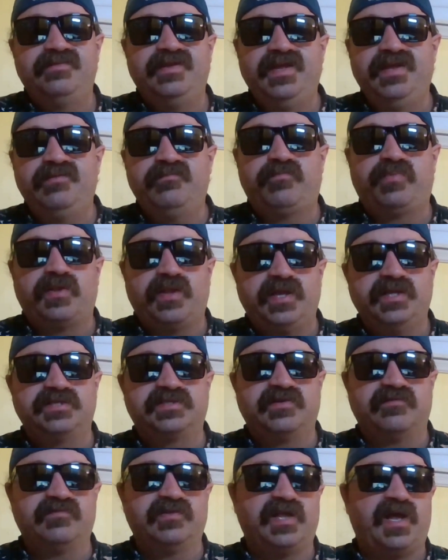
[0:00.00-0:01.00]
in
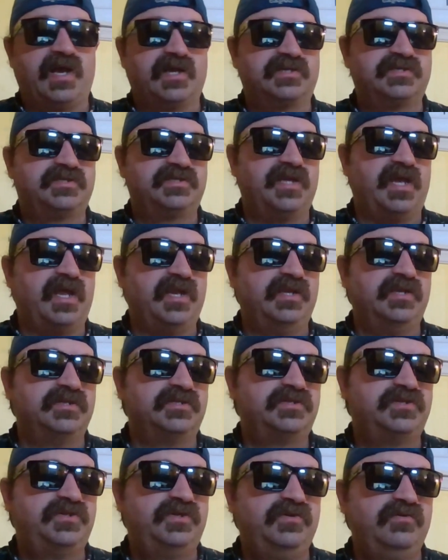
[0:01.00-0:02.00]
place of Lex, and
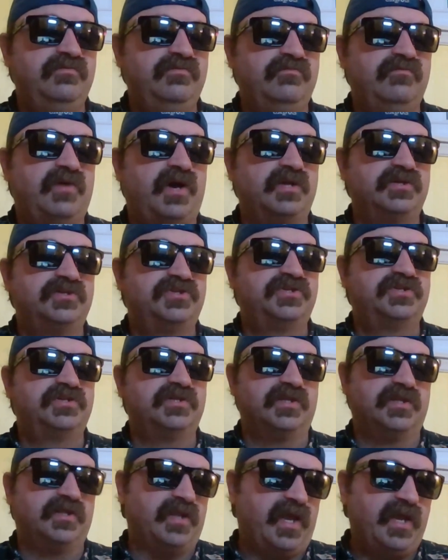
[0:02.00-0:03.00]
he's too
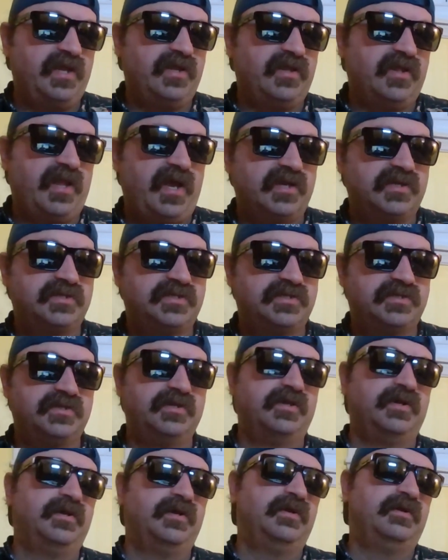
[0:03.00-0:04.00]
much like Lex.
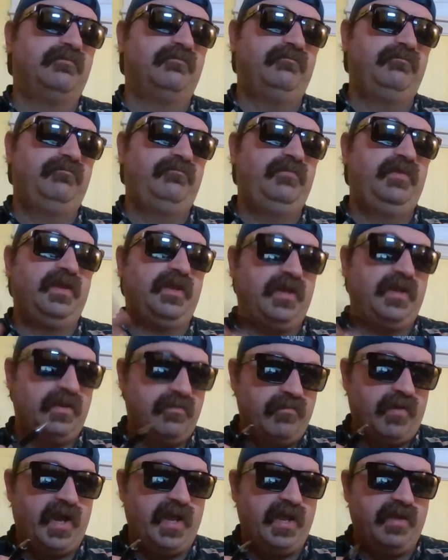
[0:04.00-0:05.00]

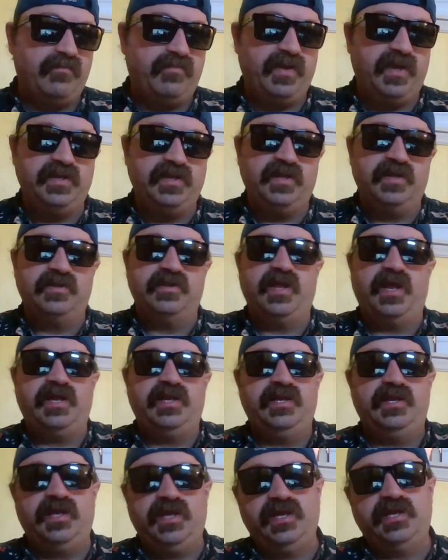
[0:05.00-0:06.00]
In my opinion, they
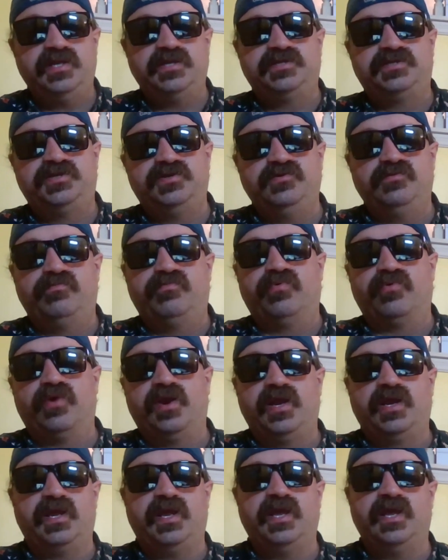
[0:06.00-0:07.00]
needed to
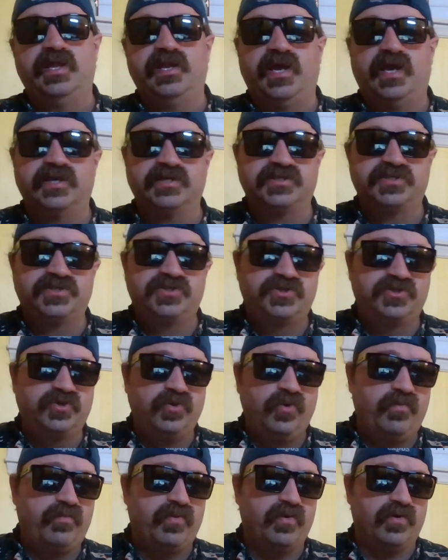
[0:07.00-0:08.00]
bring in a
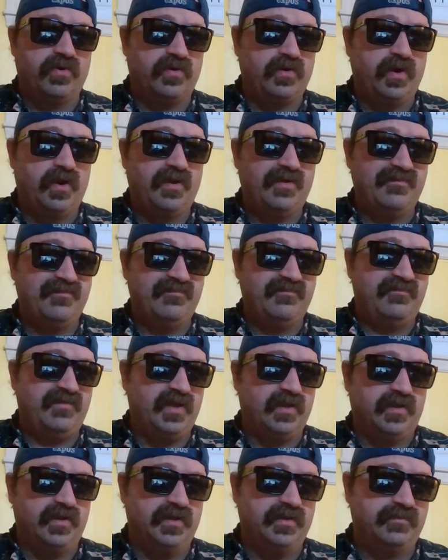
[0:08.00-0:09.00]
super
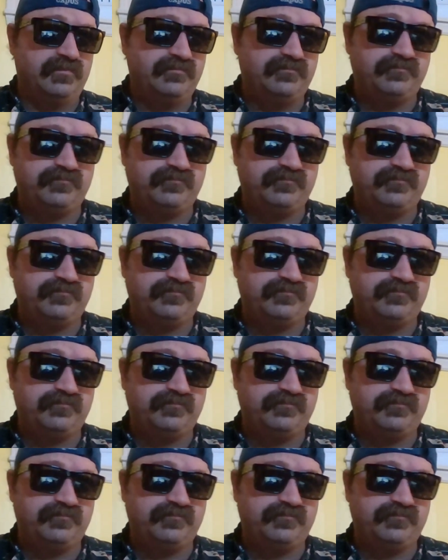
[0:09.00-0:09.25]
villain